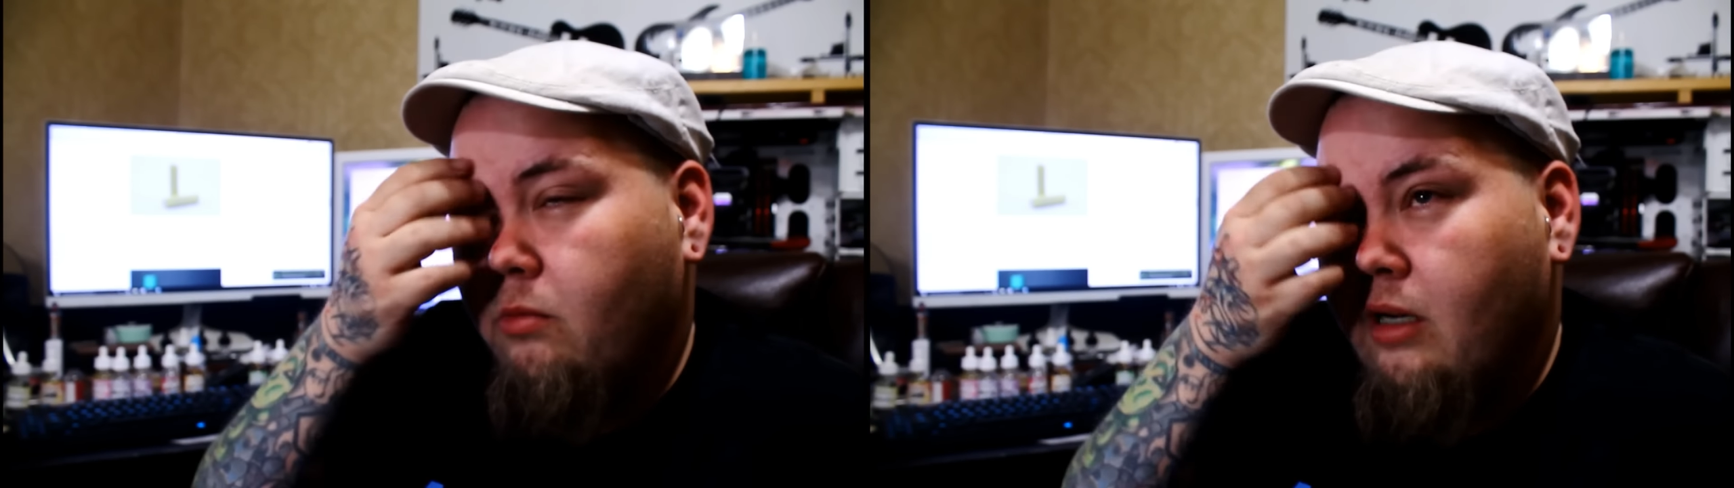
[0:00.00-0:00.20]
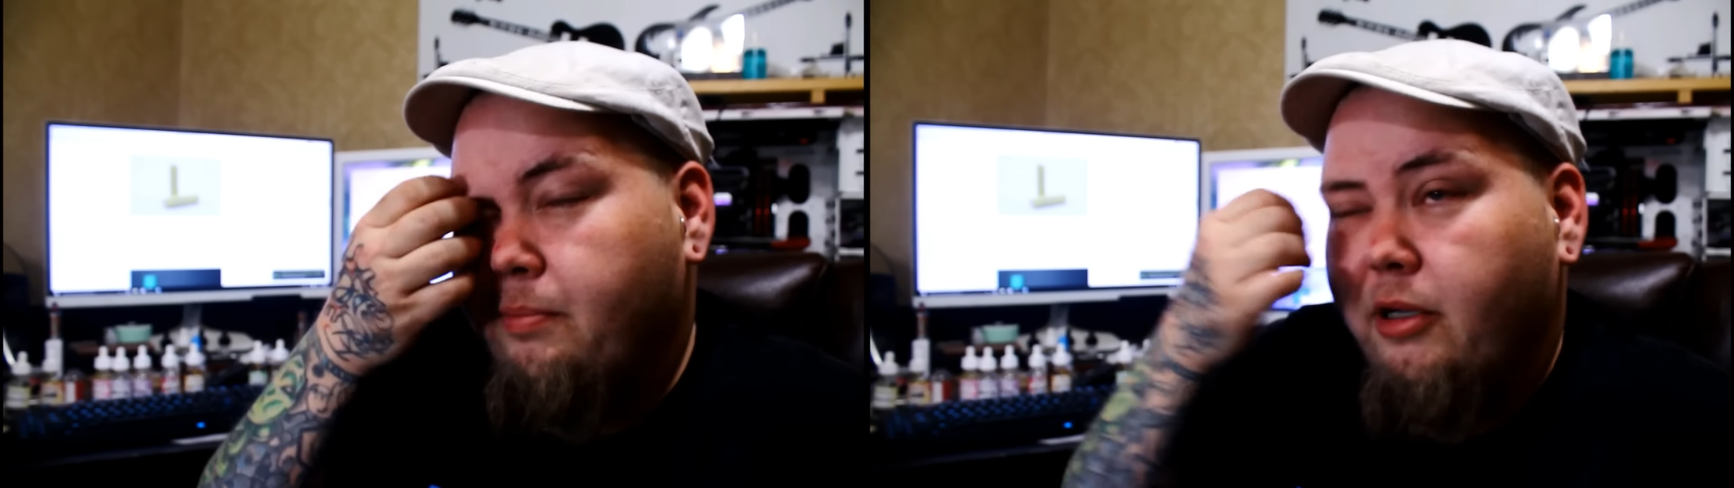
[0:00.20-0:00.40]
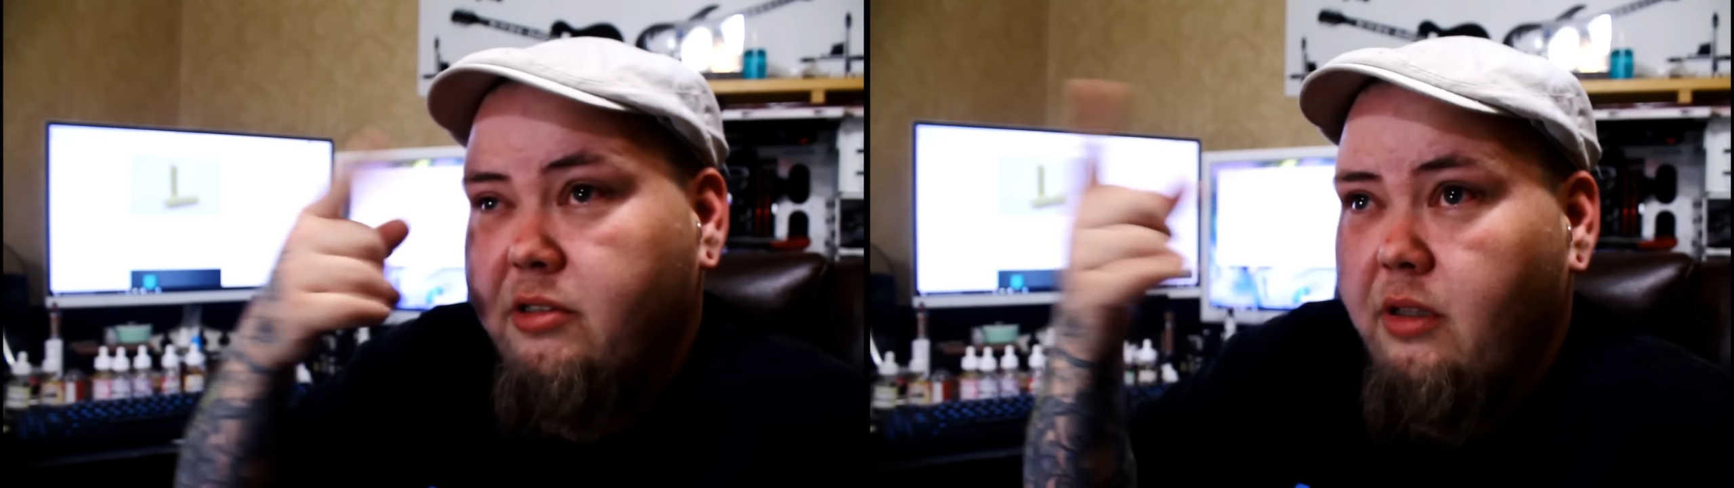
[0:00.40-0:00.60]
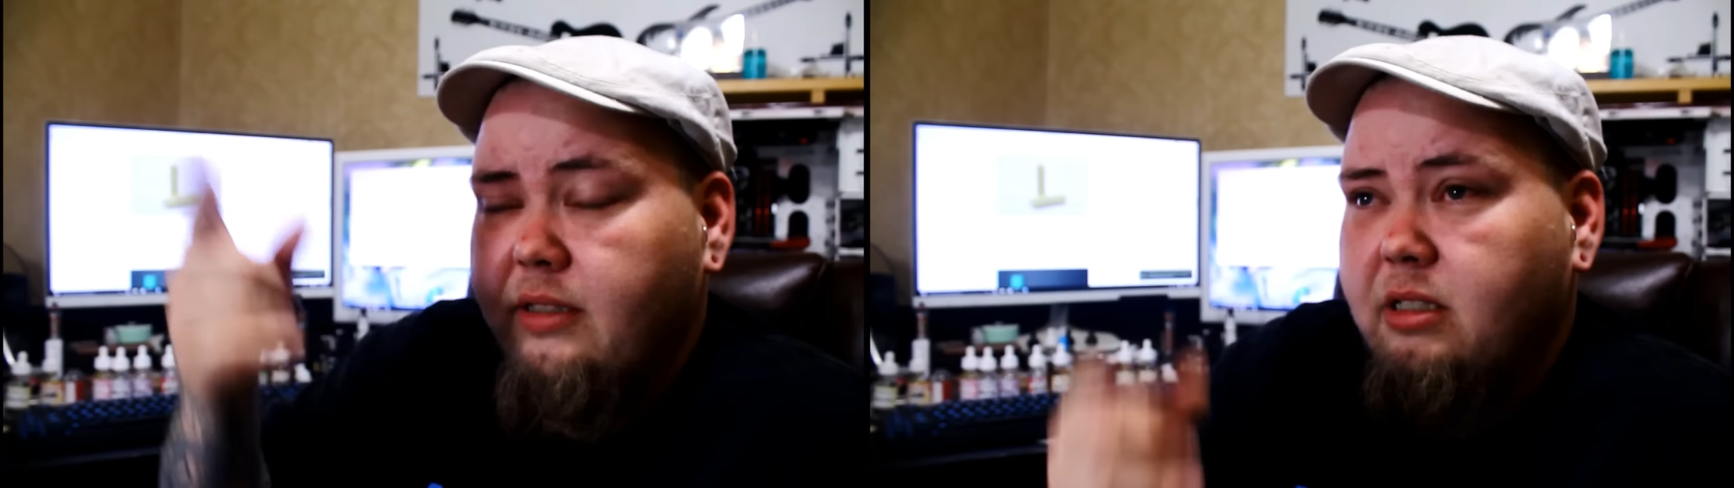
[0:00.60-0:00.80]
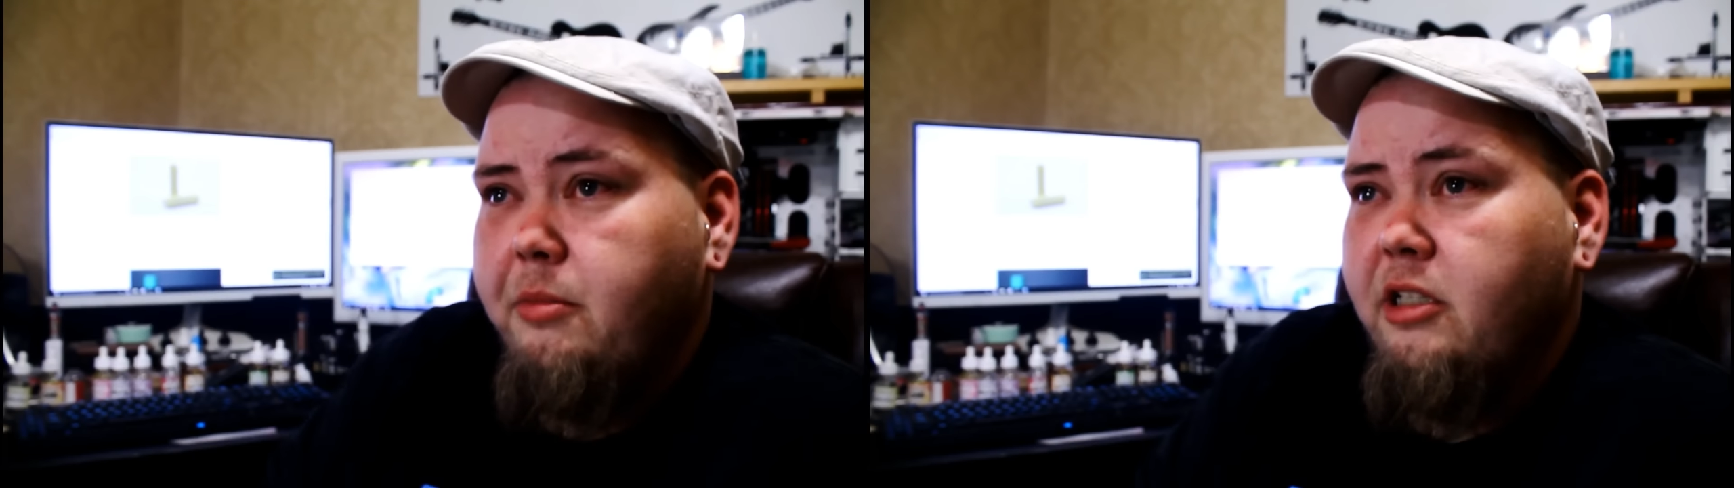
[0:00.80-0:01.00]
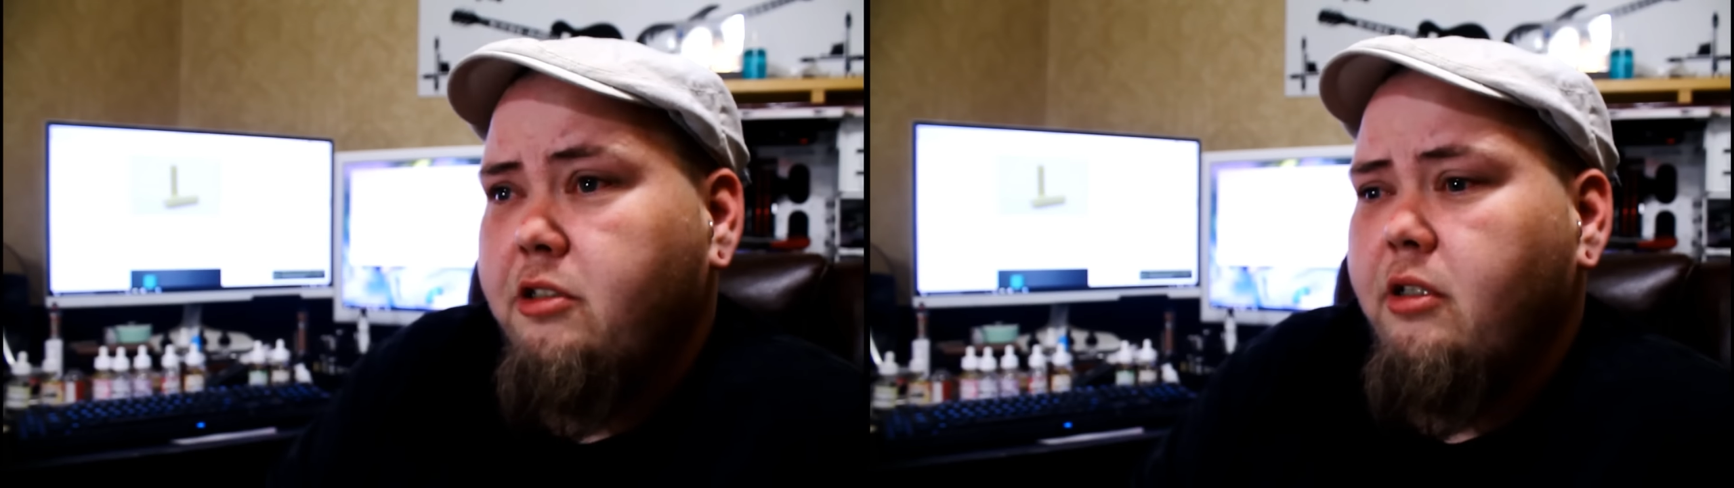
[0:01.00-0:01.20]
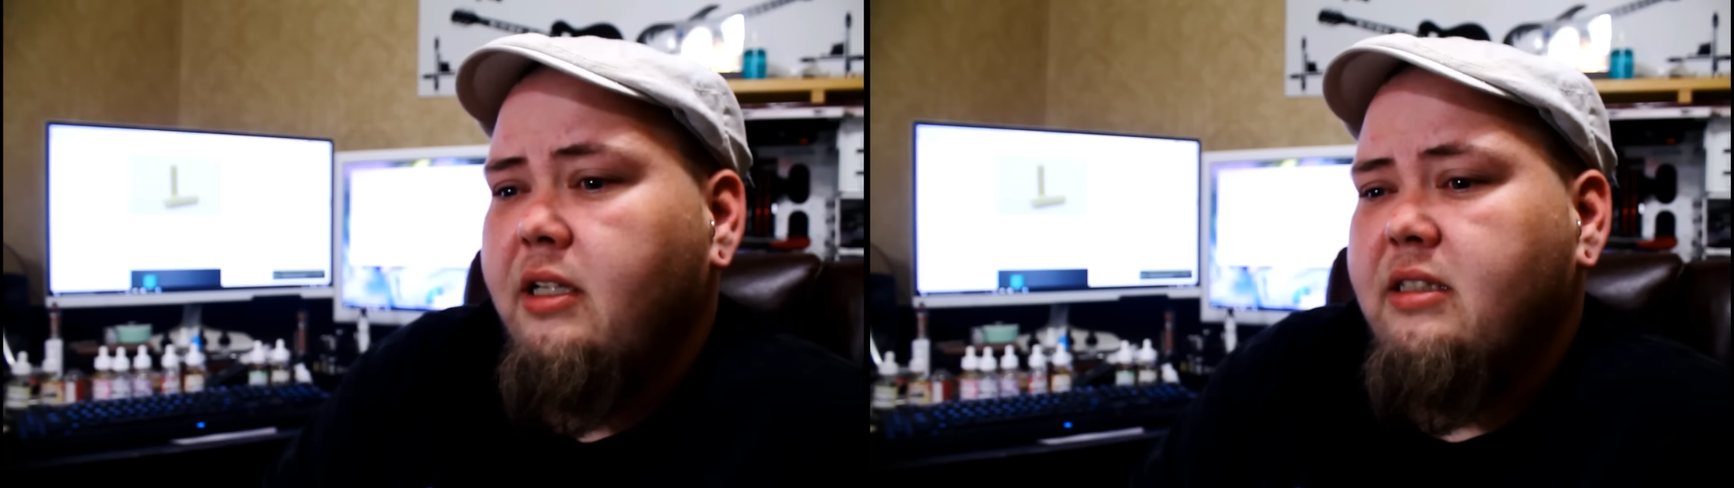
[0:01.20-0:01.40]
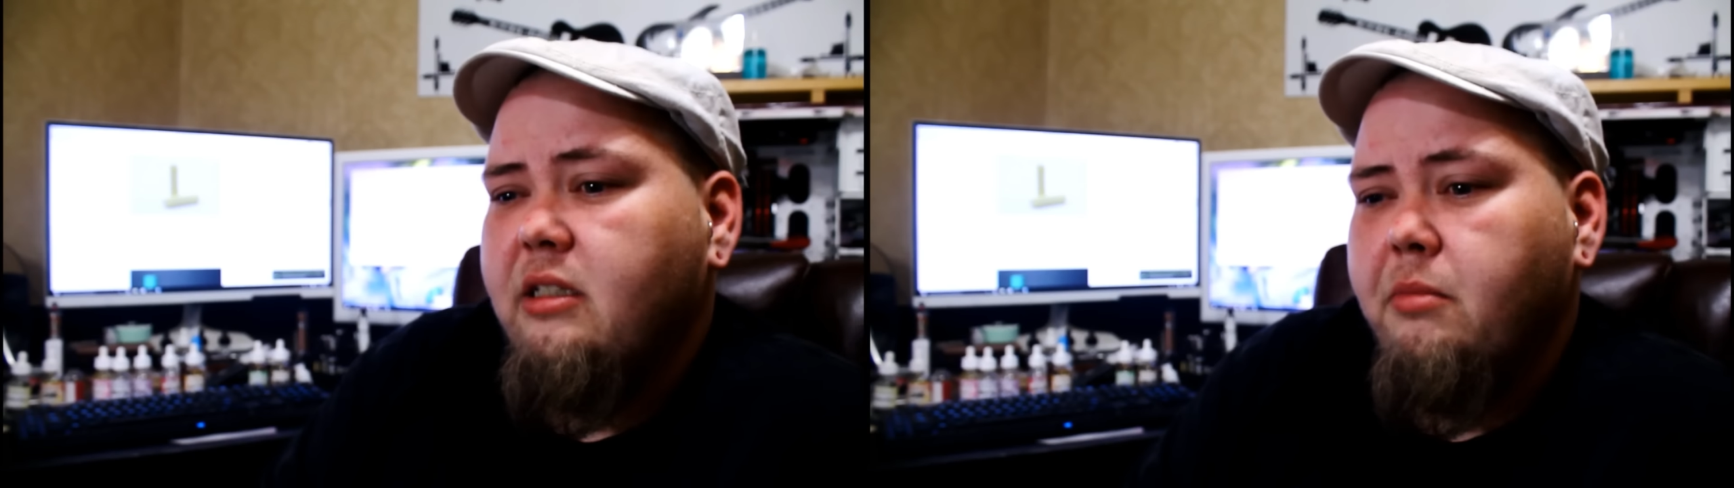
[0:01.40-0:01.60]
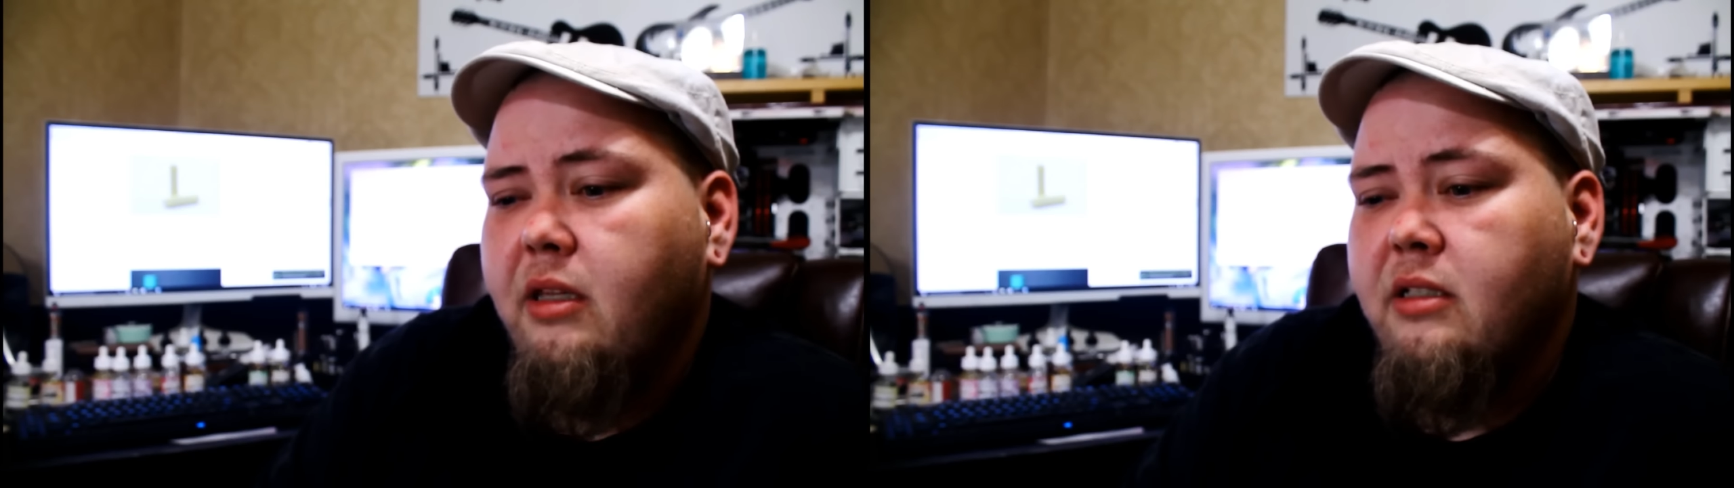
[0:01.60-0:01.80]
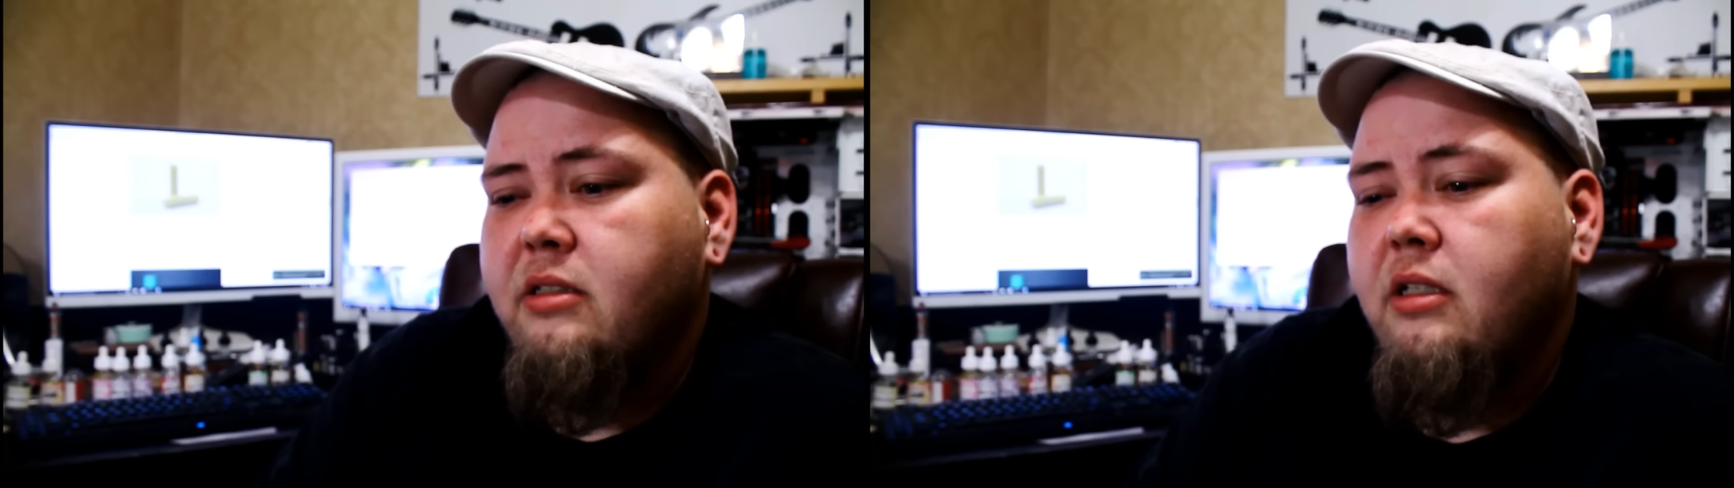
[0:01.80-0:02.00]
when I posted this up yesterday, send
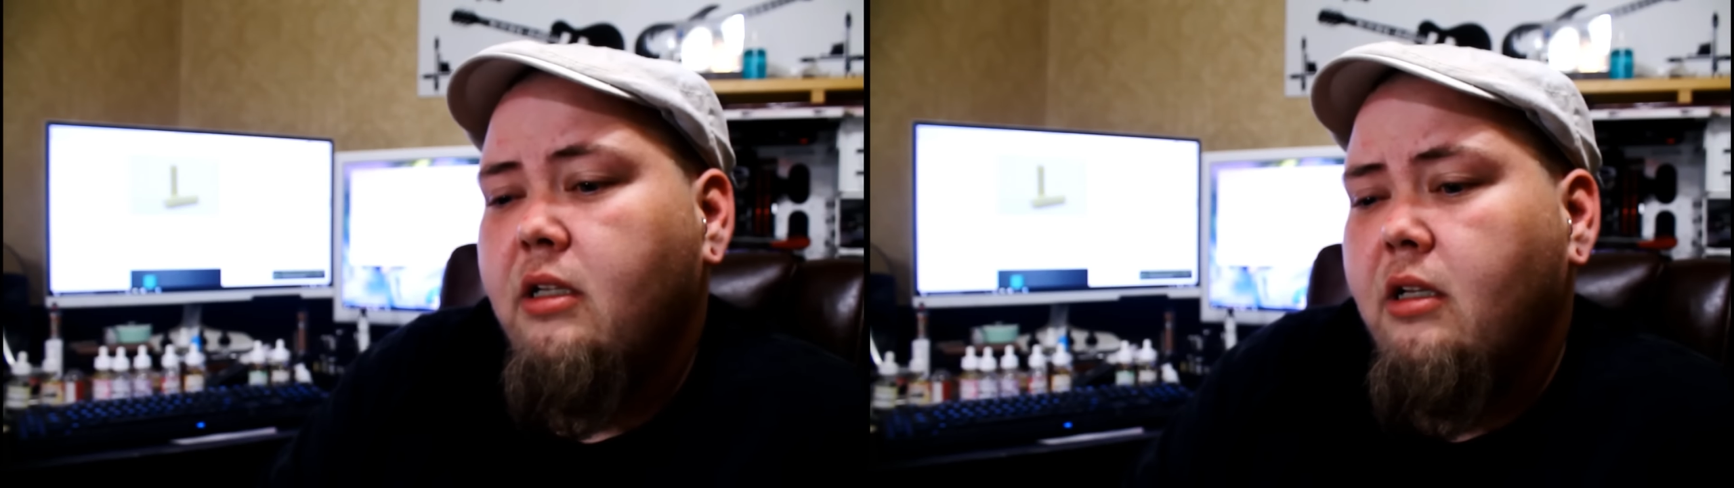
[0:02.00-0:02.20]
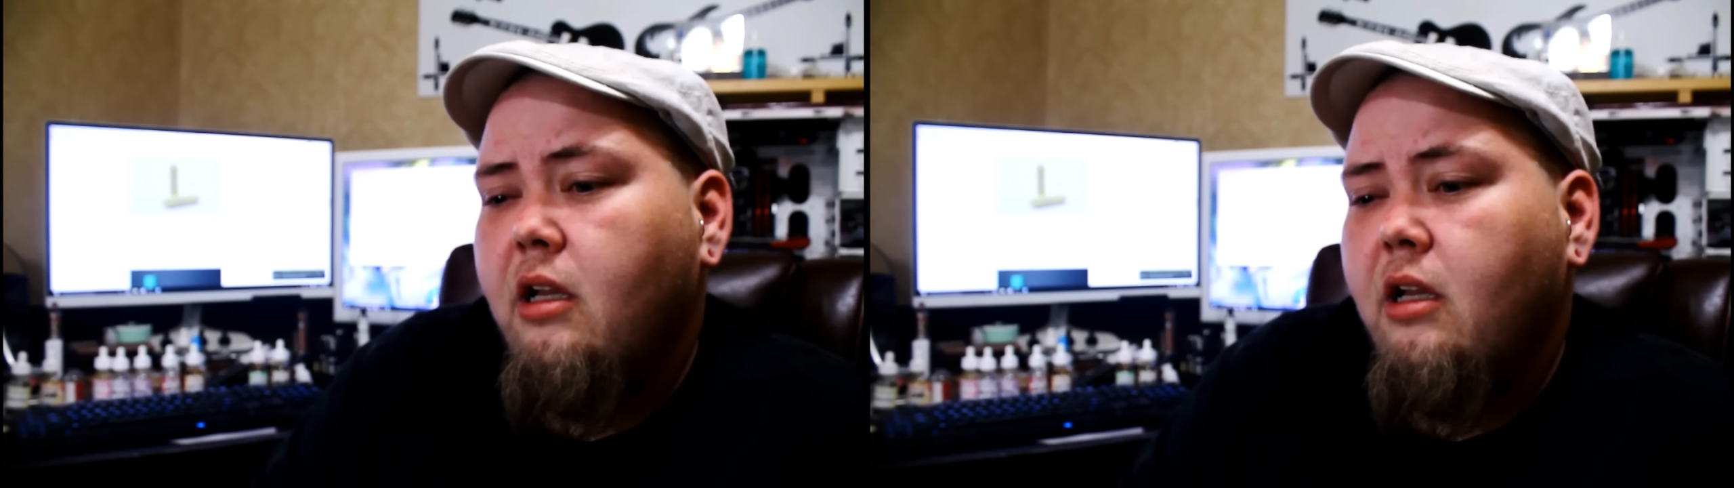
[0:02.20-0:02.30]
me this.